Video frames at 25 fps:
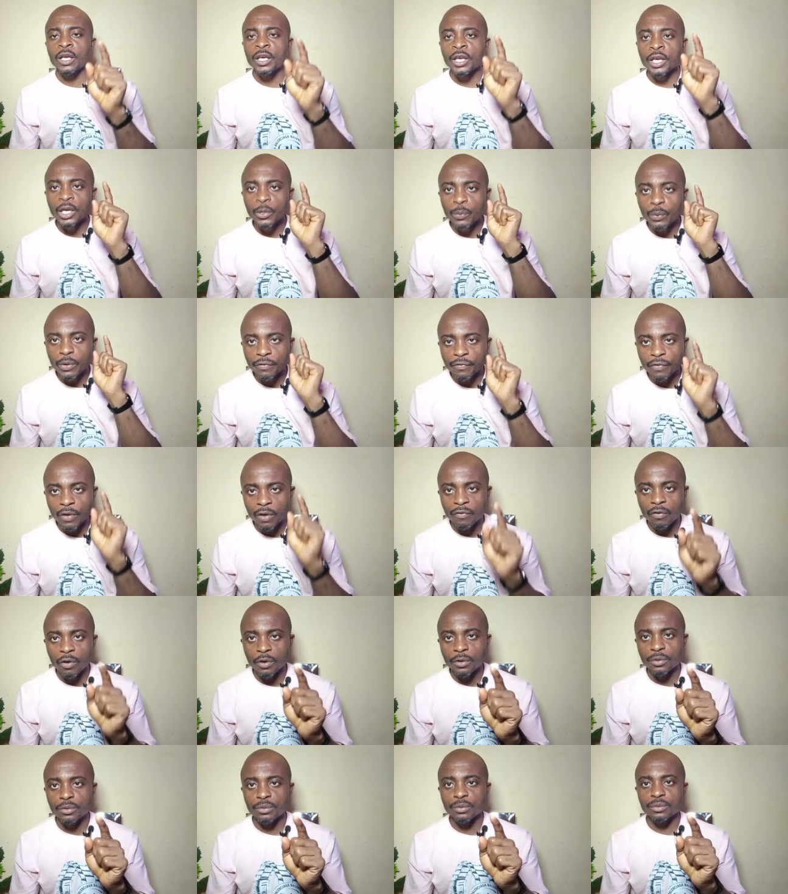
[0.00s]
He will
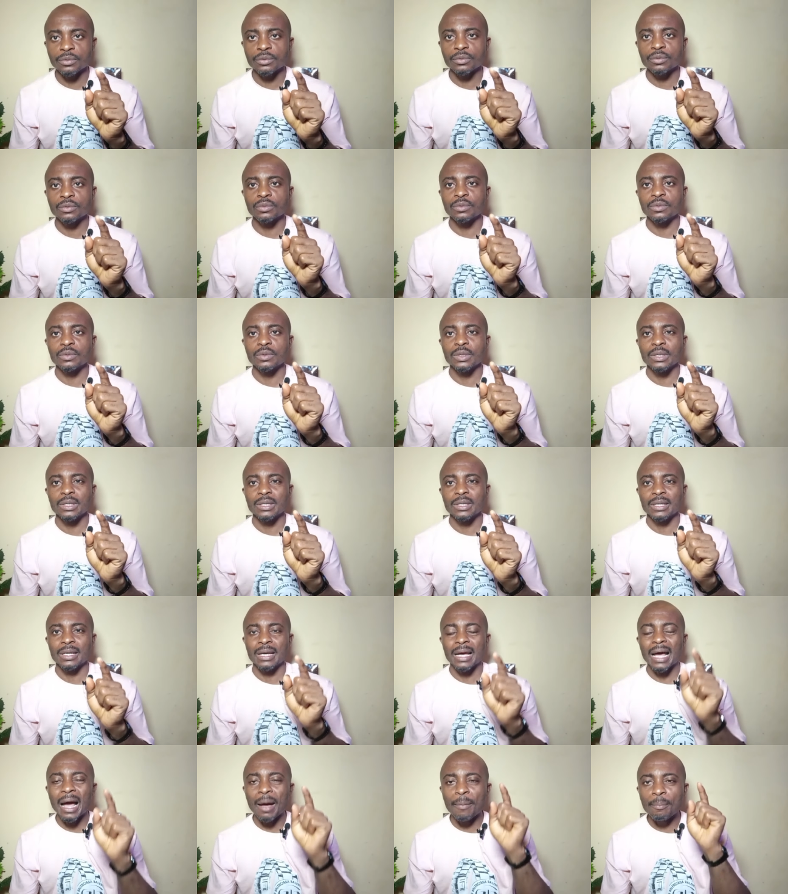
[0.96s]
favor you
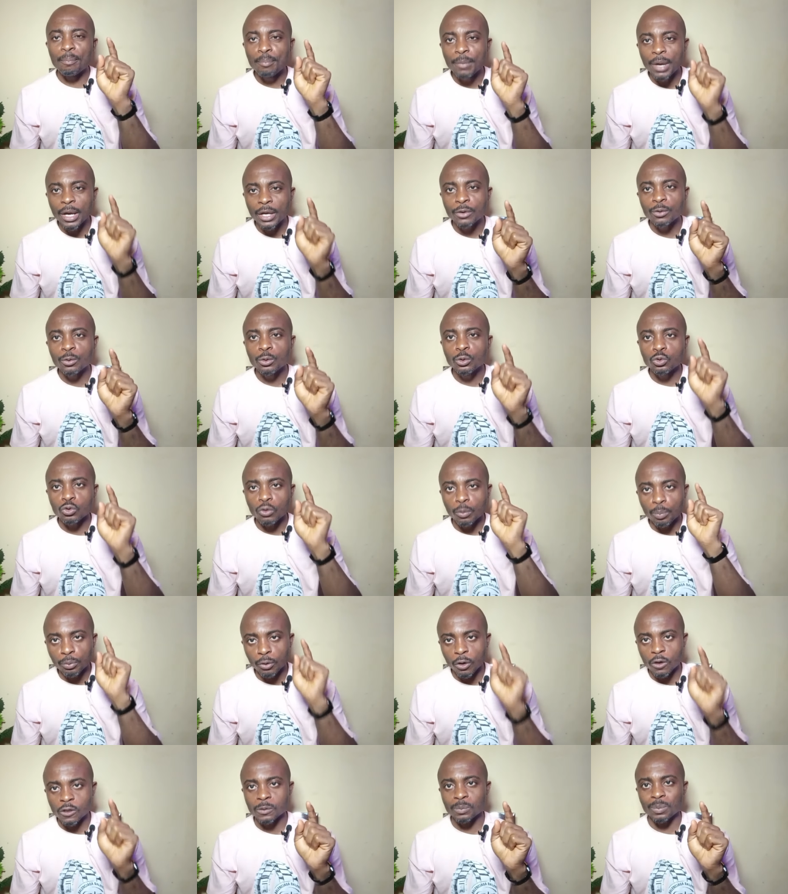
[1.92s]
and make you to
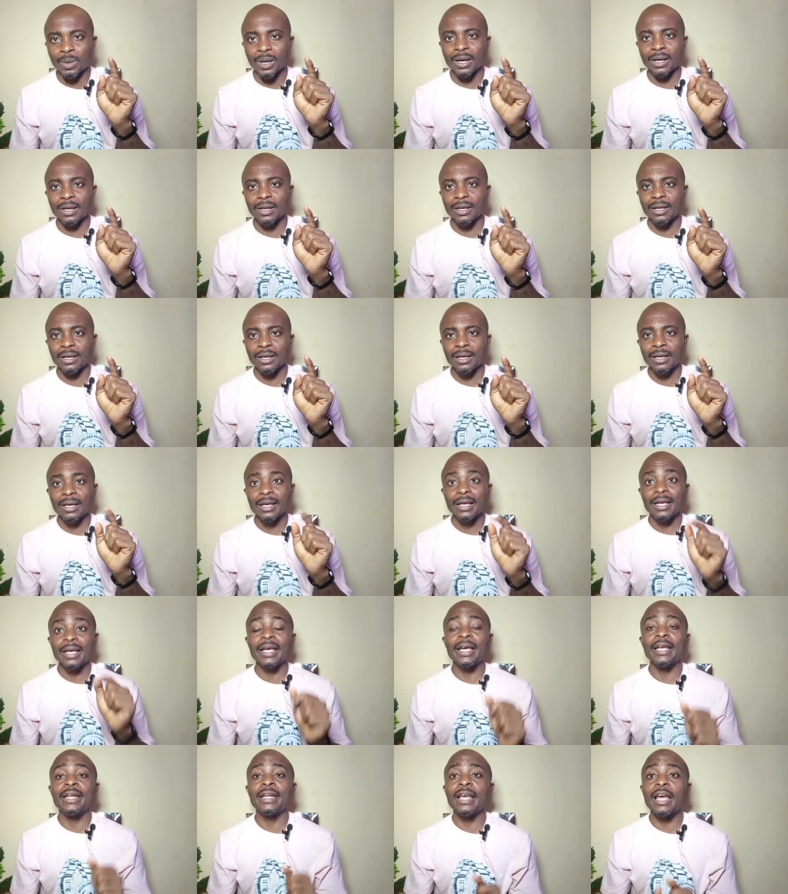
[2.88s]
prosper
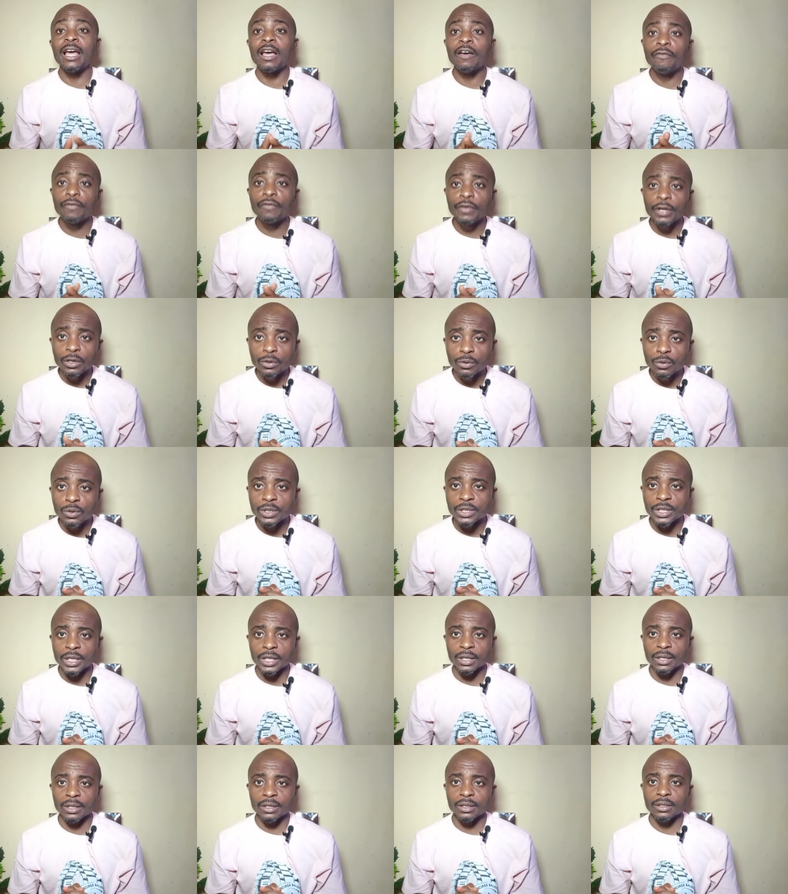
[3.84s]
in every good
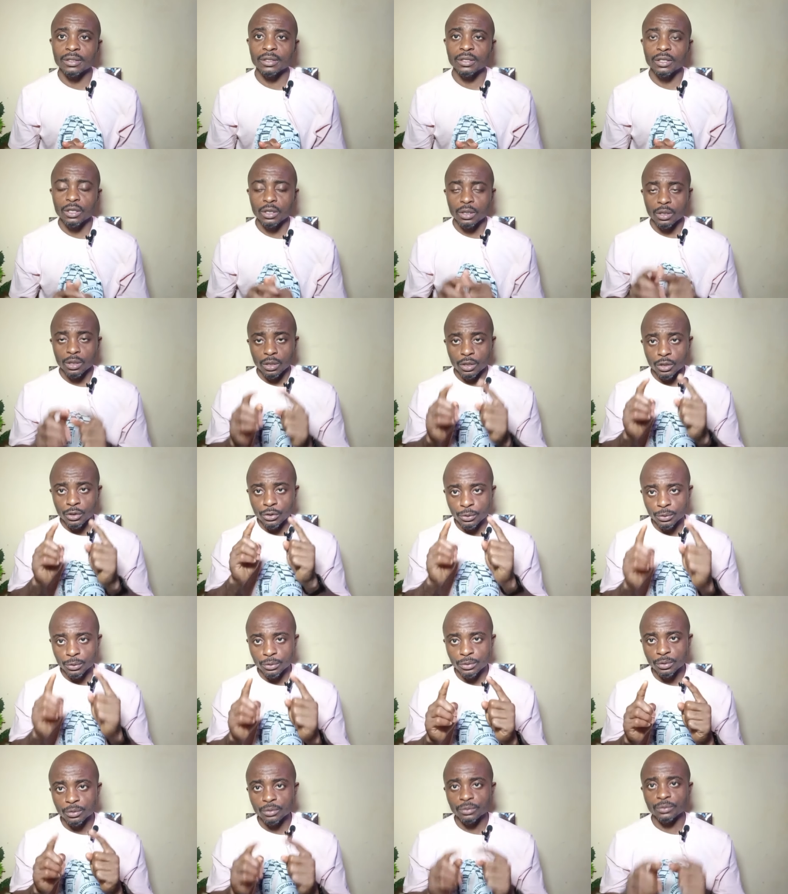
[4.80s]
thing you
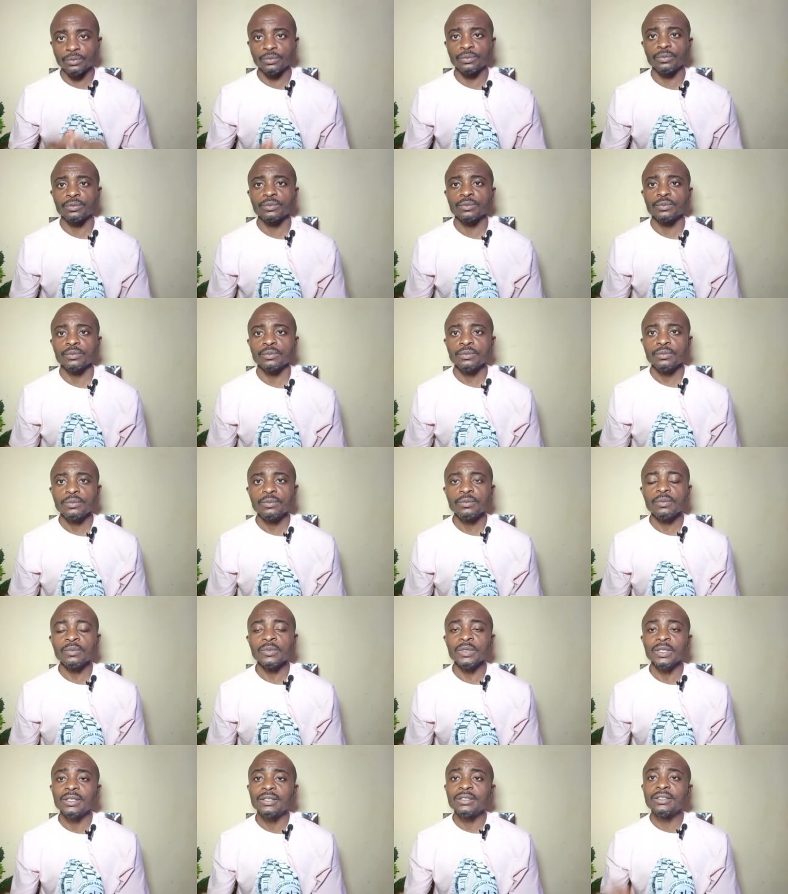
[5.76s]
do.
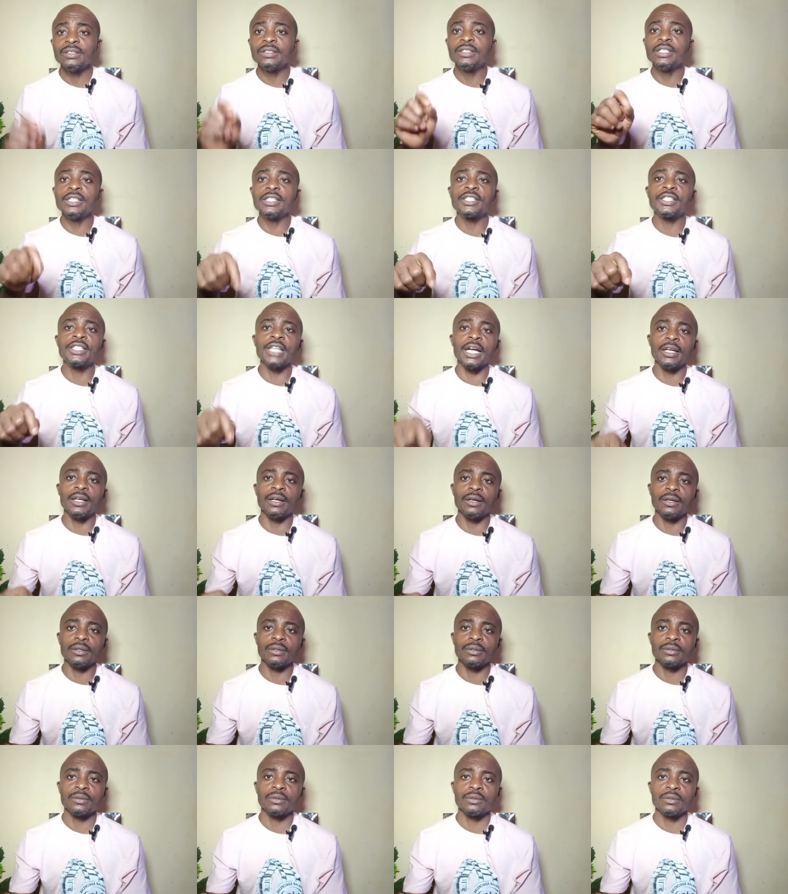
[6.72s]
This
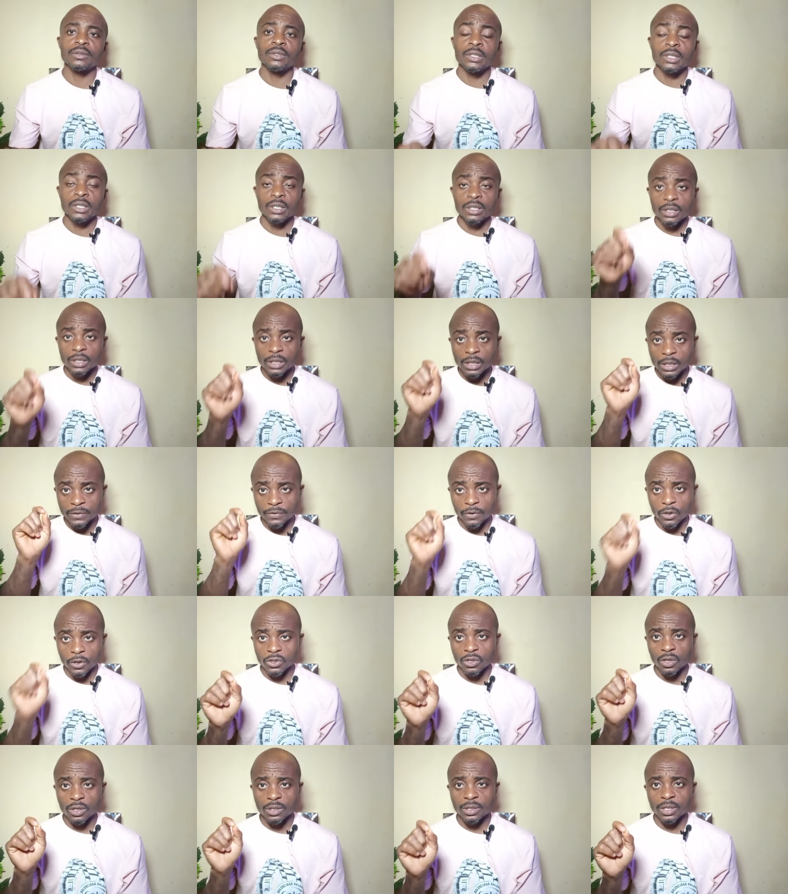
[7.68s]
channel is
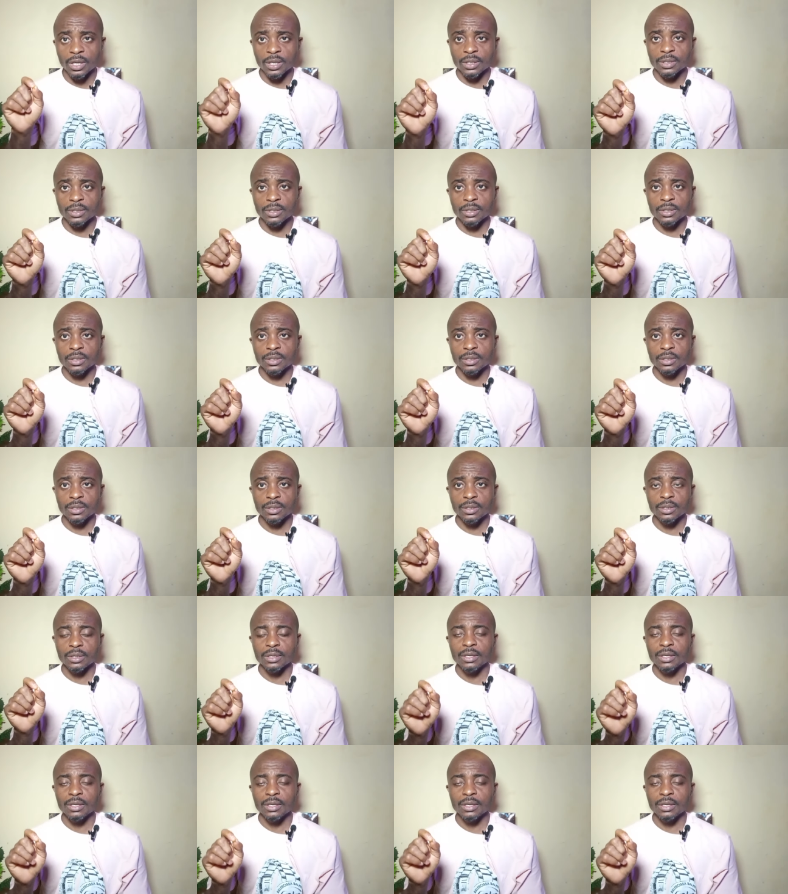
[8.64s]
for success,